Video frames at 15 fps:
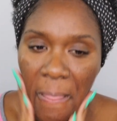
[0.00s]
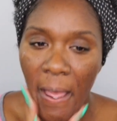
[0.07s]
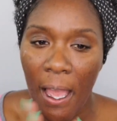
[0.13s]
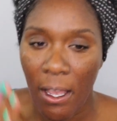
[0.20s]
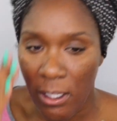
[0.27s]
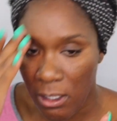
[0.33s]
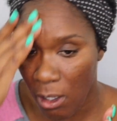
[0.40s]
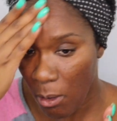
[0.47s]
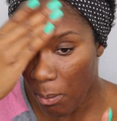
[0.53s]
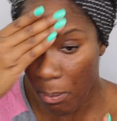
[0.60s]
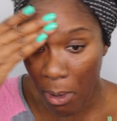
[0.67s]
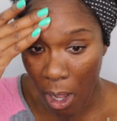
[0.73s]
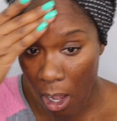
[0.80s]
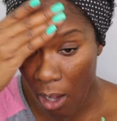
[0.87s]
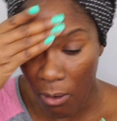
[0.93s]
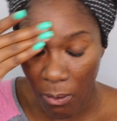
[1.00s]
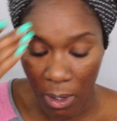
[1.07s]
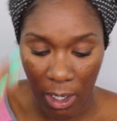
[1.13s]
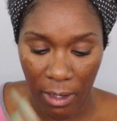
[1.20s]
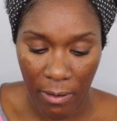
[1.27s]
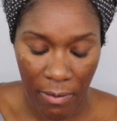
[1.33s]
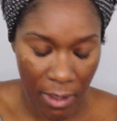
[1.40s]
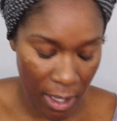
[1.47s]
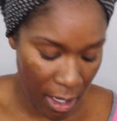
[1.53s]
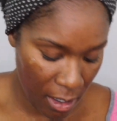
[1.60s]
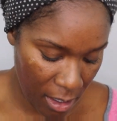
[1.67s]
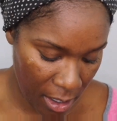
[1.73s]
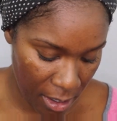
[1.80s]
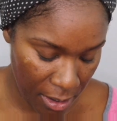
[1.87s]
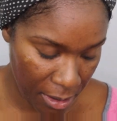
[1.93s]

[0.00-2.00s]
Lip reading: I also bought one of their